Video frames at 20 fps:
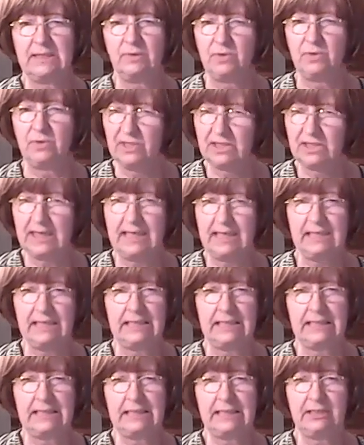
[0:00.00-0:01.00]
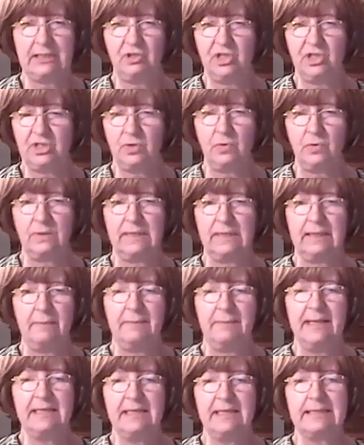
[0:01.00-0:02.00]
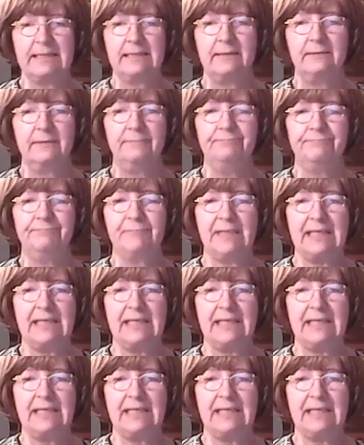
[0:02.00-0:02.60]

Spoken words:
or skills such as holding a pencil,